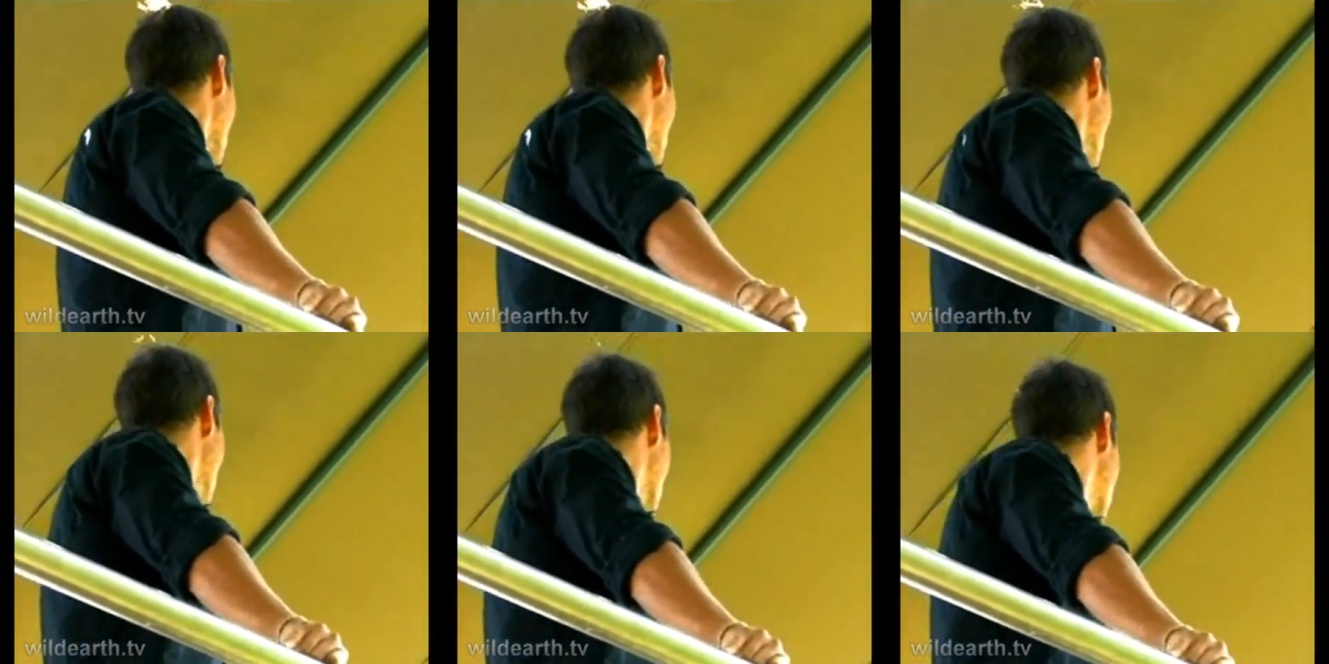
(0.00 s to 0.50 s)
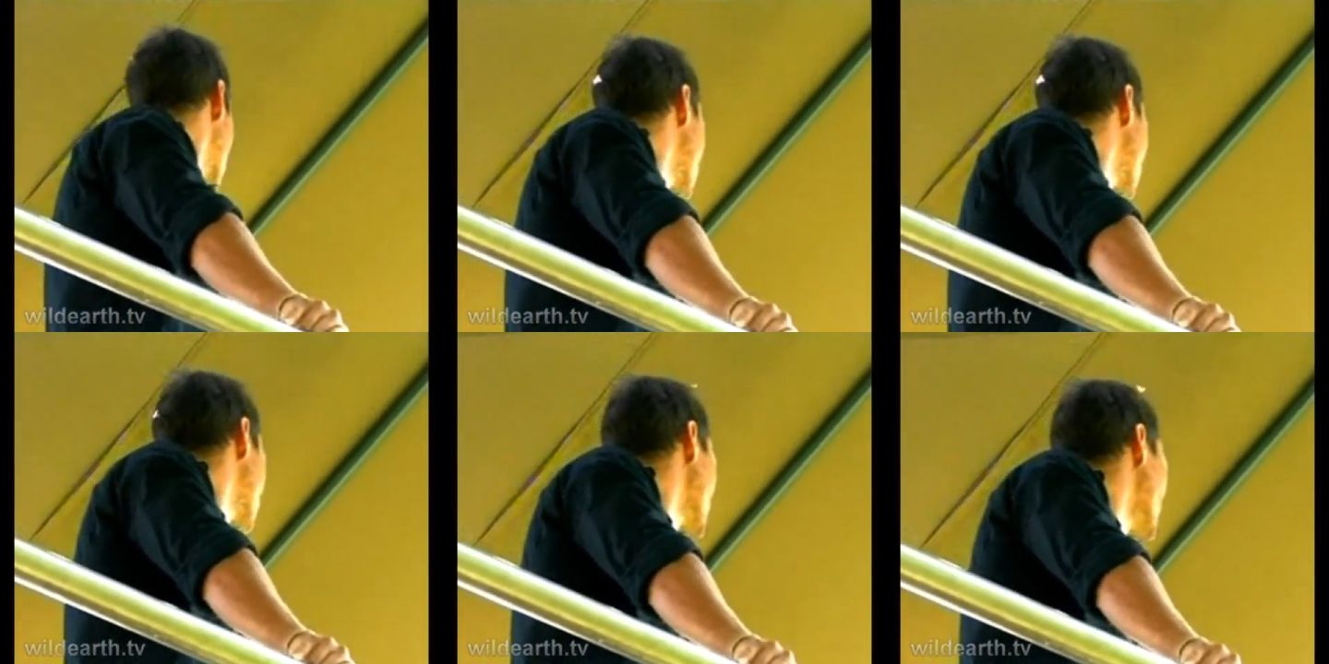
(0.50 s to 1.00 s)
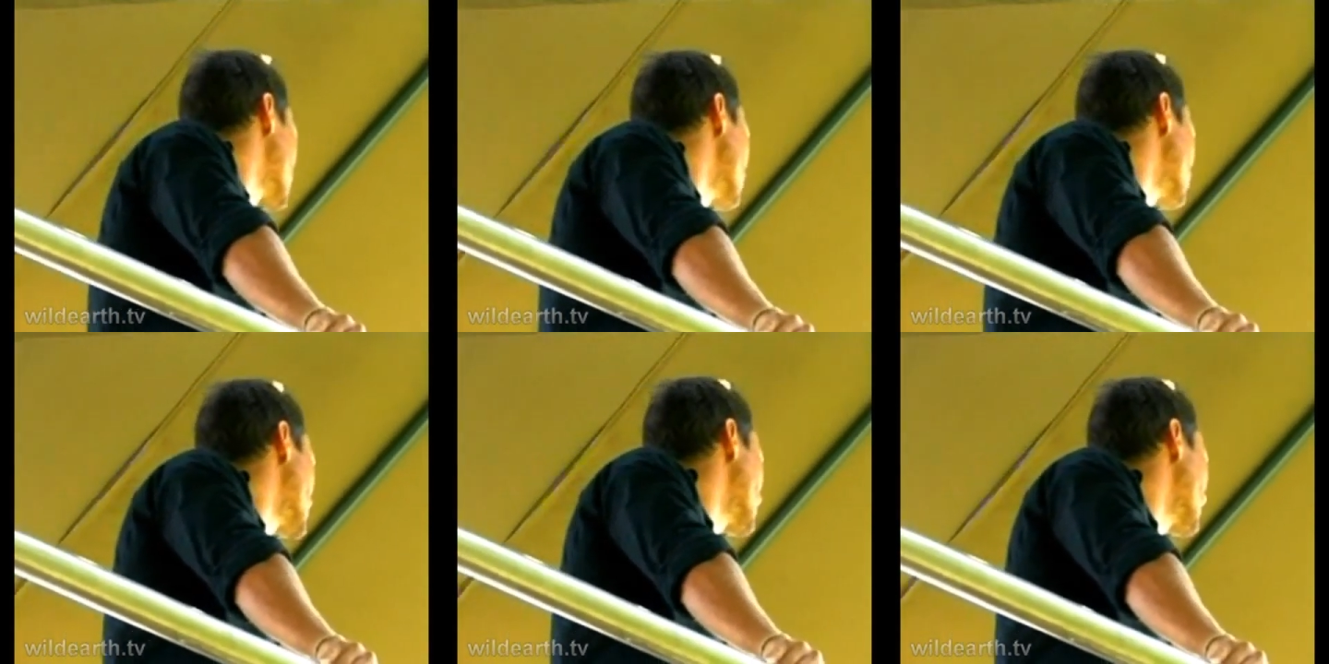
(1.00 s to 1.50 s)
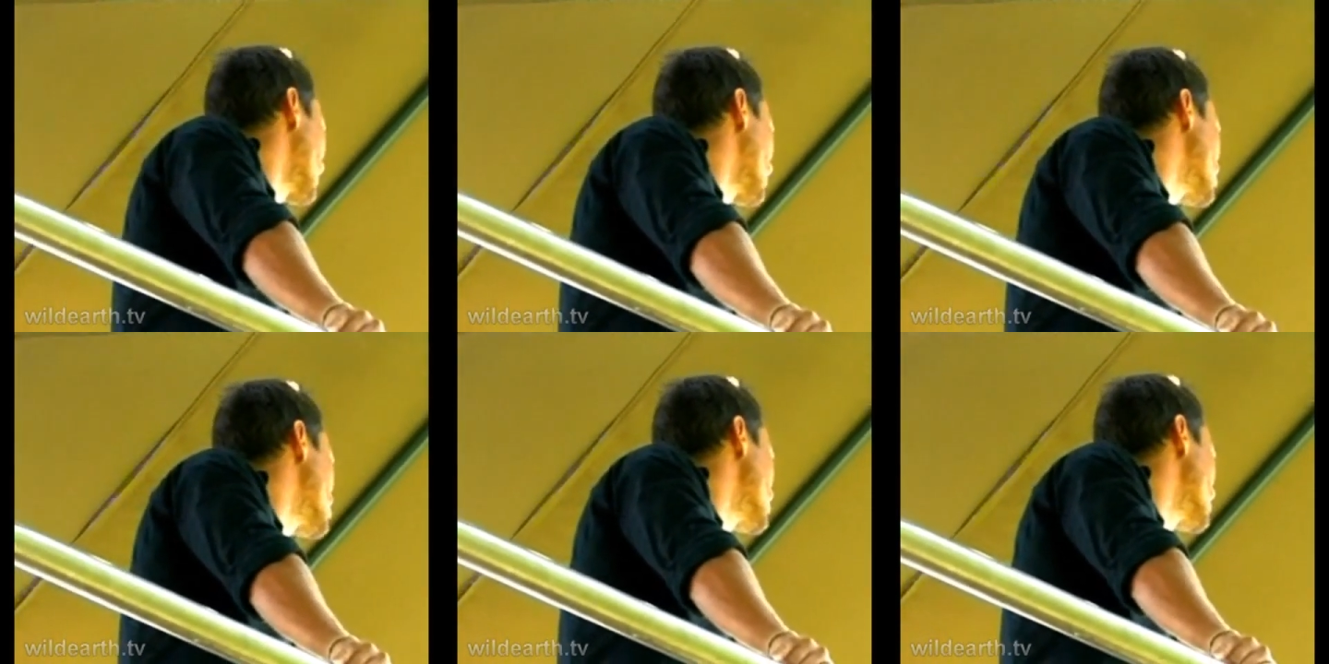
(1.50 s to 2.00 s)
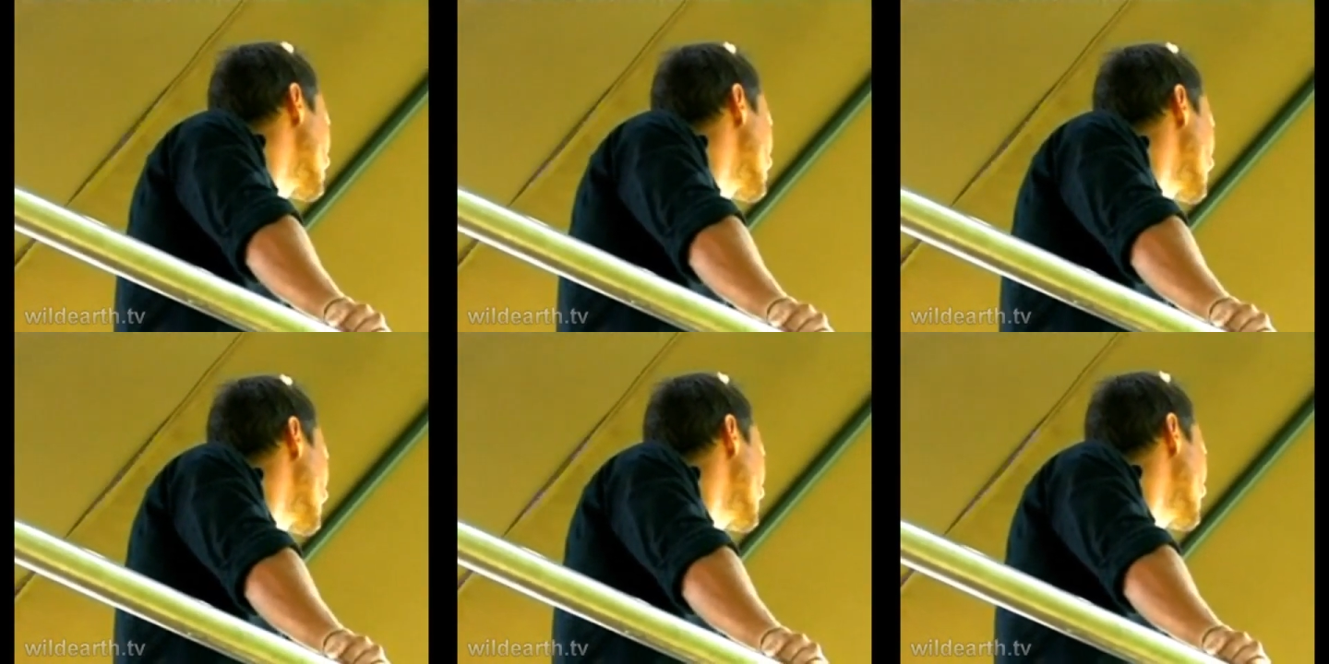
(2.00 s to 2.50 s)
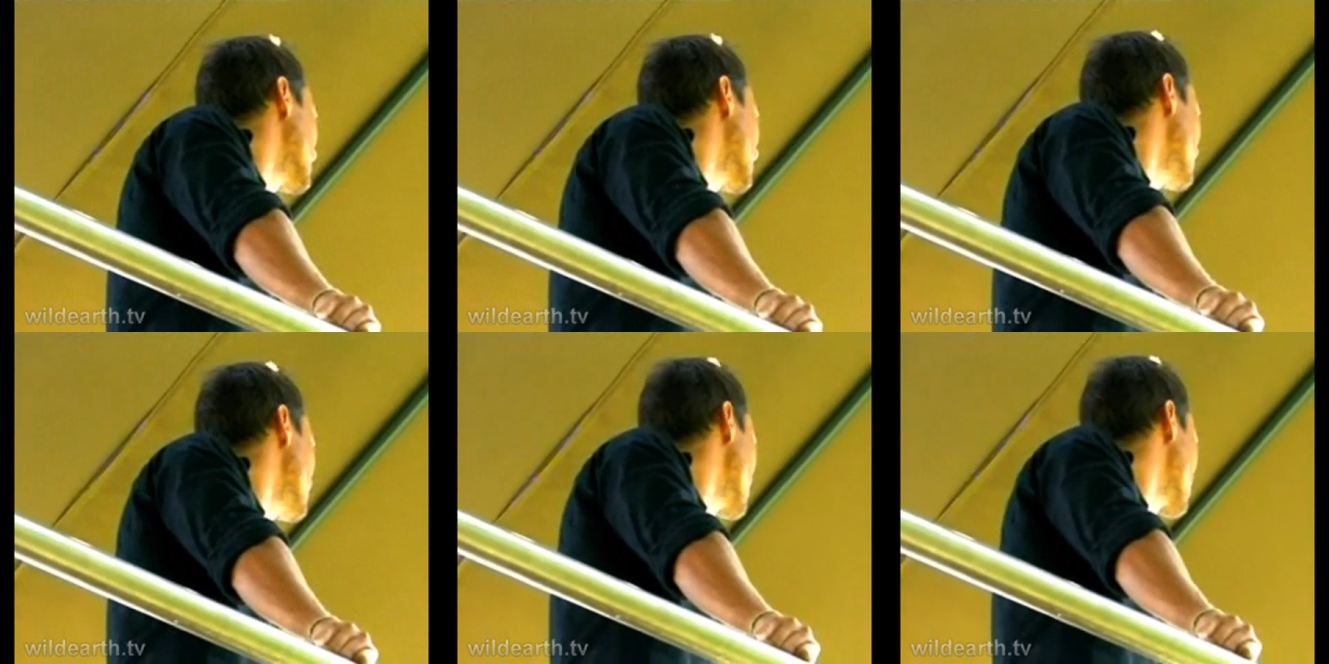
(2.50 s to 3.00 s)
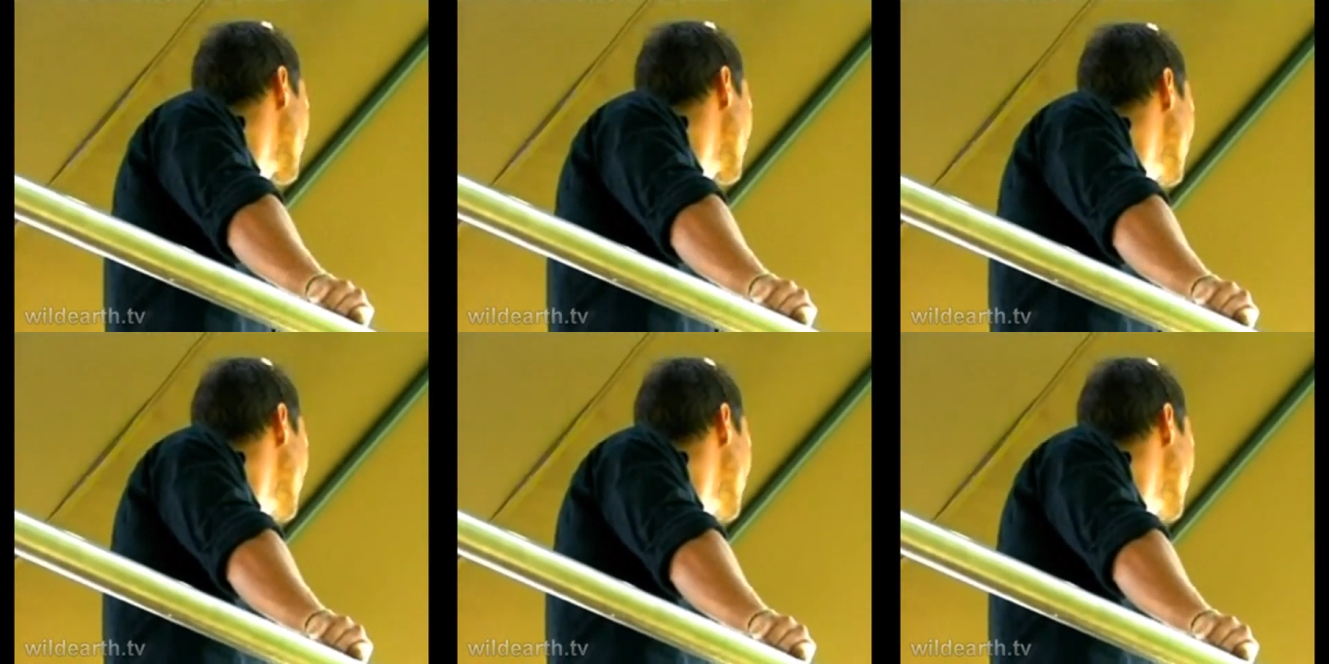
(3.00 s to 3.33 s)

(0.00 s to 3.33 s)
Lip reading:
(no speaker visible)